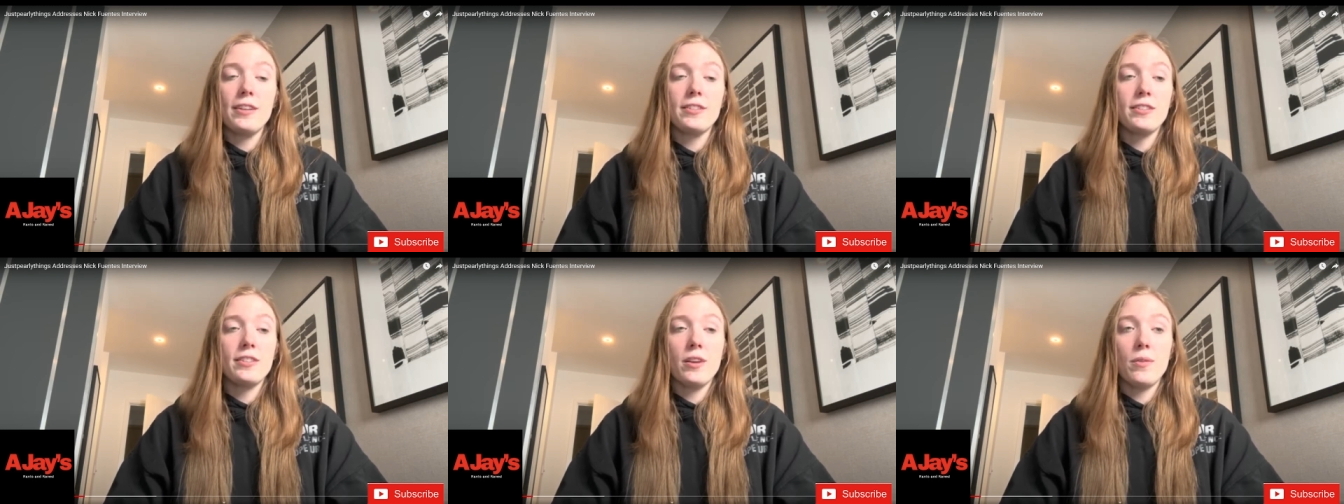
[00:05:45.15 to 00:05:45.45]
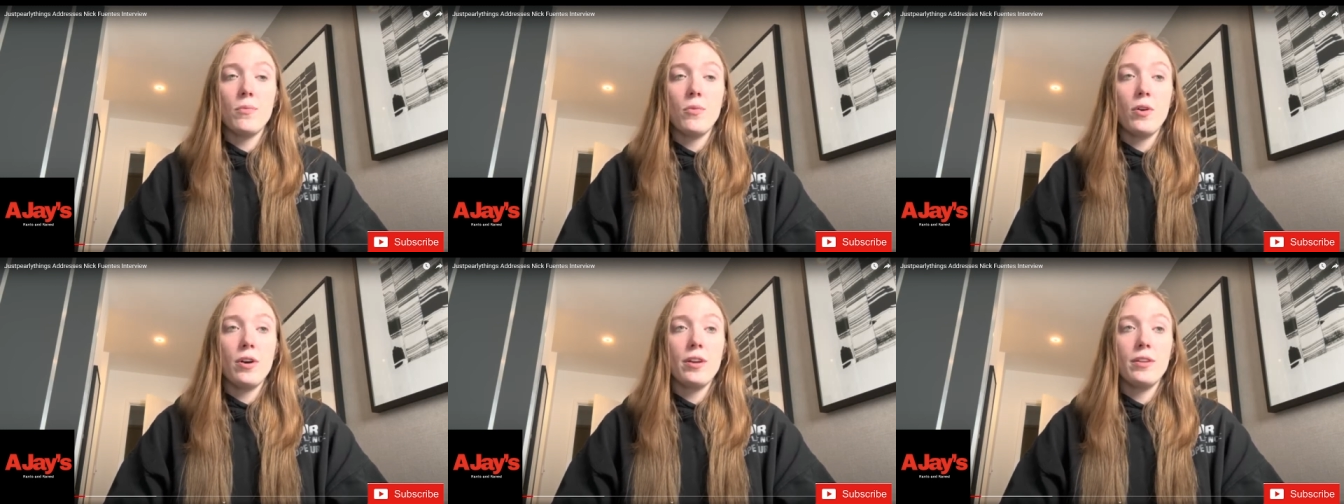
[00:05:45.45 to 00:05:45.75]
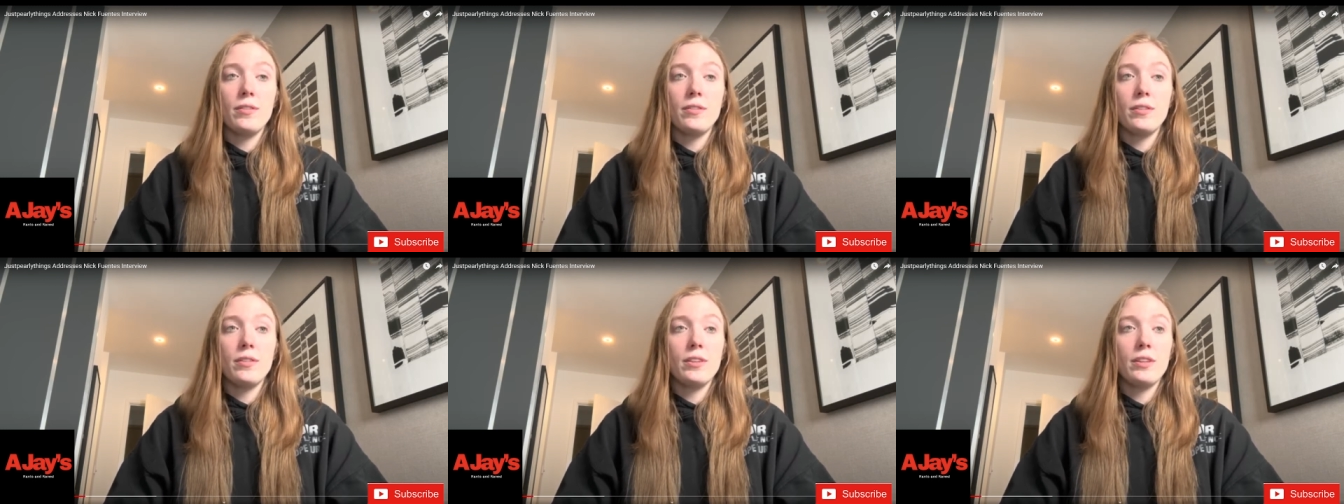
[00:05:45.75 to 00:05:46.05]

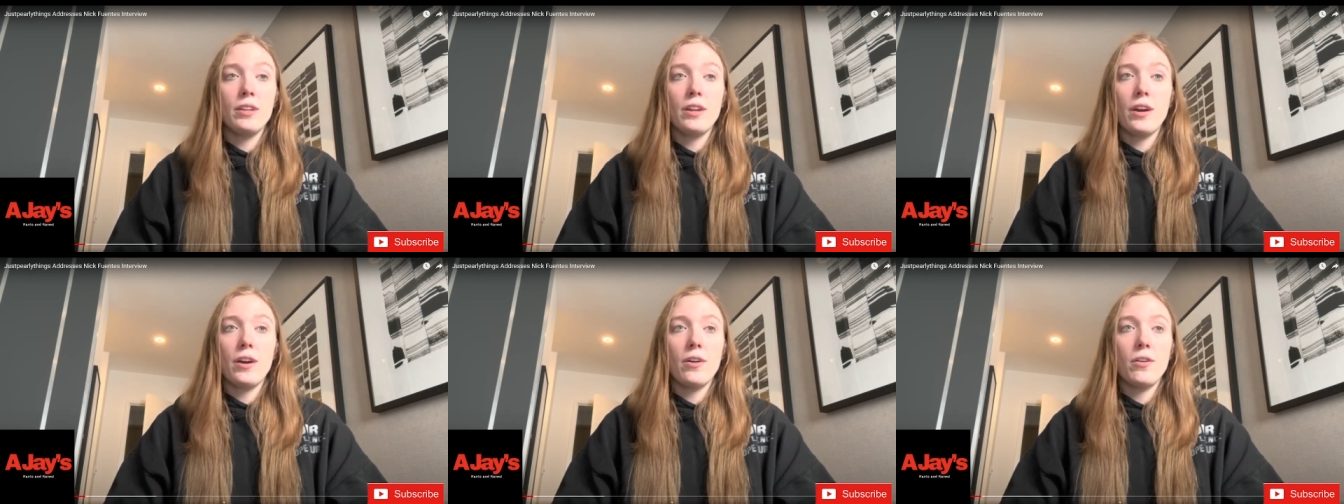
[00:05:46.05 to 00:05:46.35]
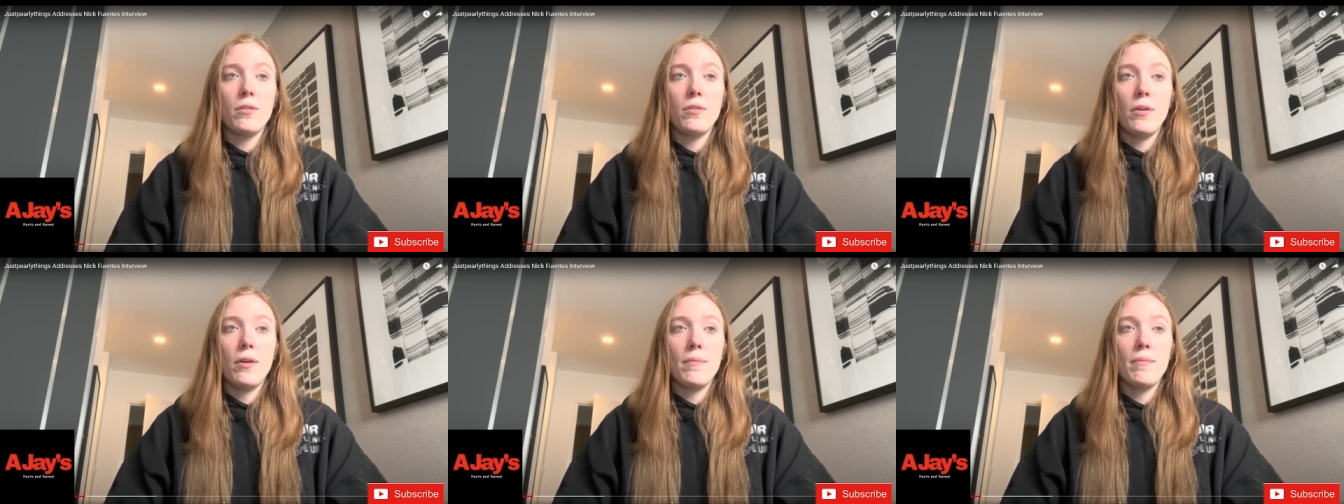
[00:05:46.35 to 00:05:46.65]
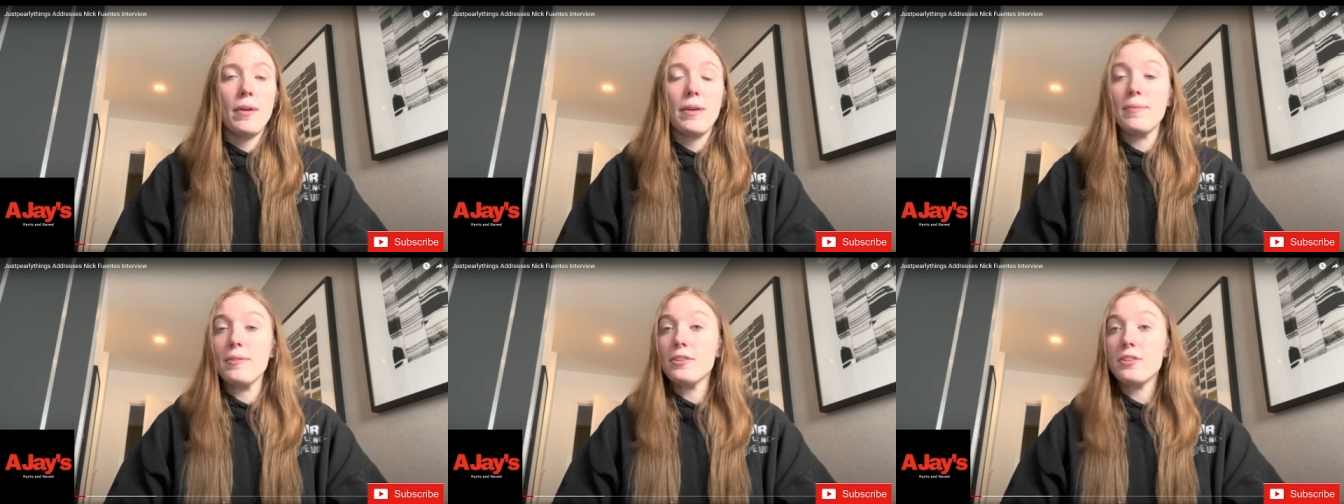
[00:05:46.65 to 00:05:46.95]
someone,
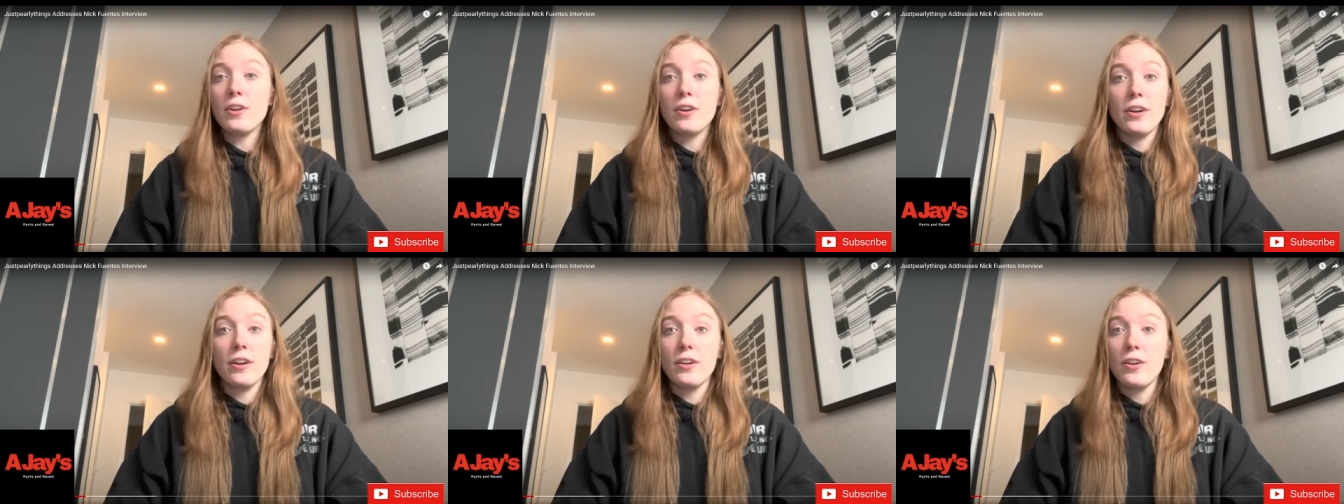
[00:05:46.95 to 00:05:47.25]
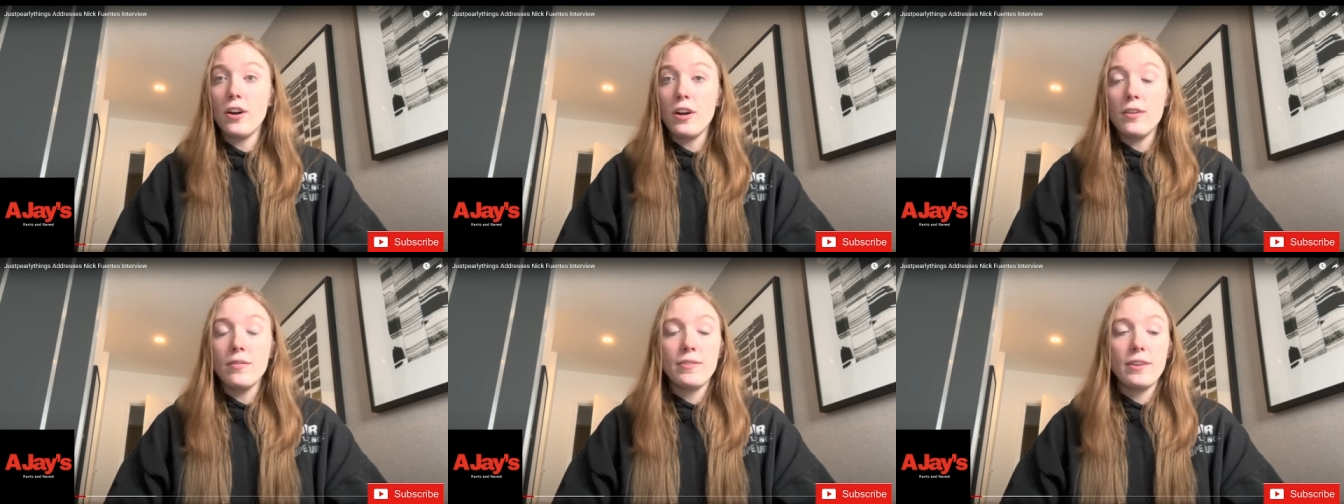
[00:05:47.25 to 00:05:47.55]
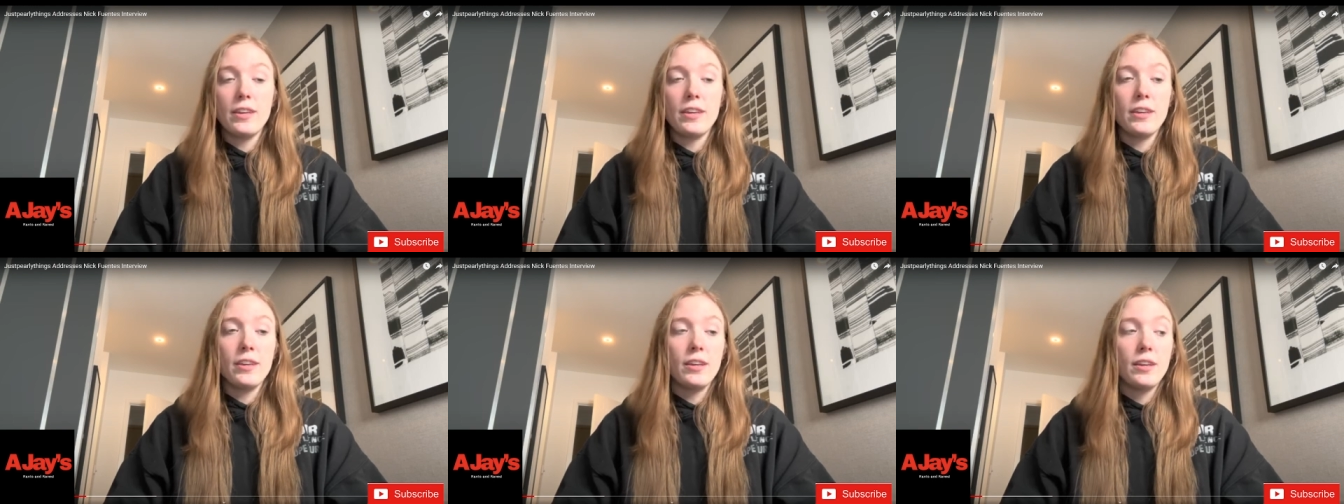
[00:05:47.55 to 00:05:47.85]
maybe Sarah
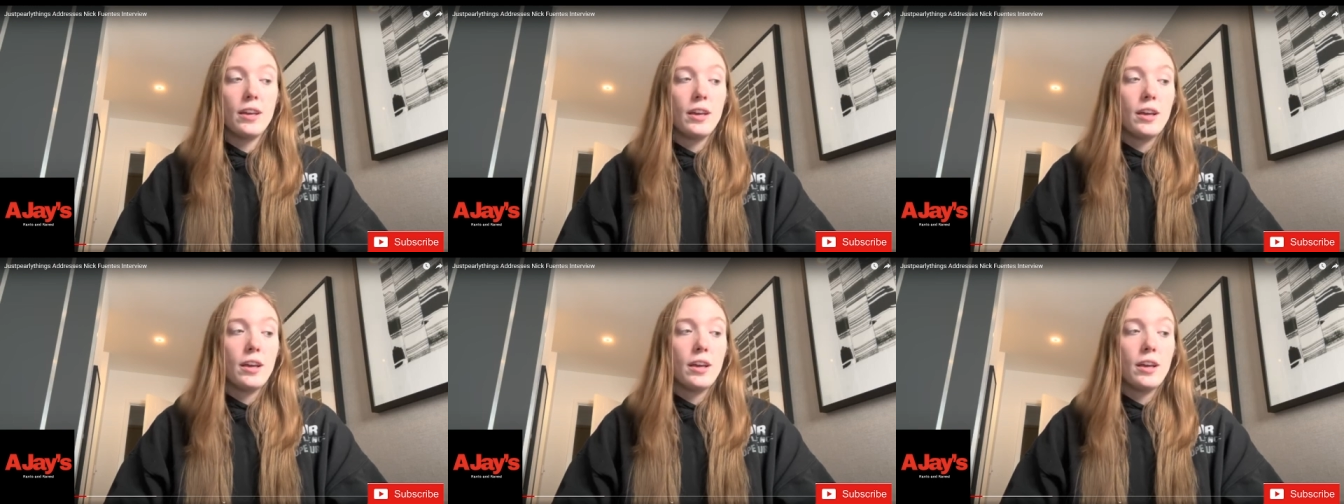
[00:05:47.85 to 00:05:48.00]
Garvey,